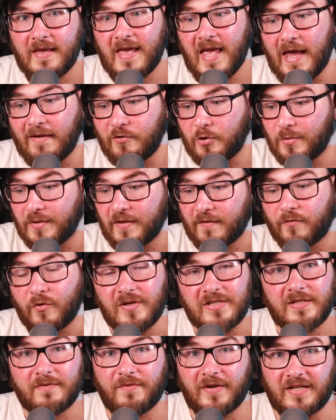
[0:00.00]
If you want the
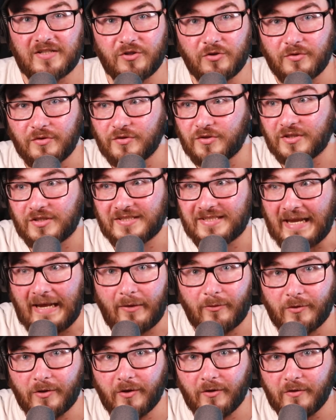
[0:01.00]
voice effects, you can just
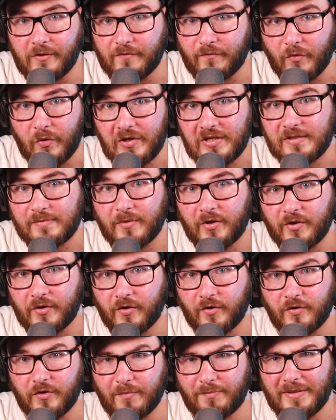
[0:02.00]
download Voice Mod
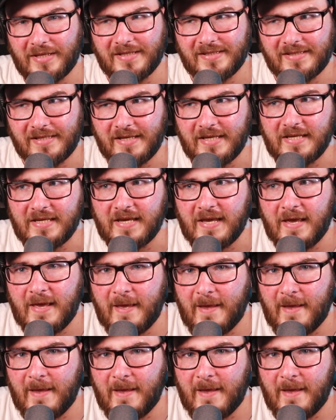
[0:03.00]
on your PC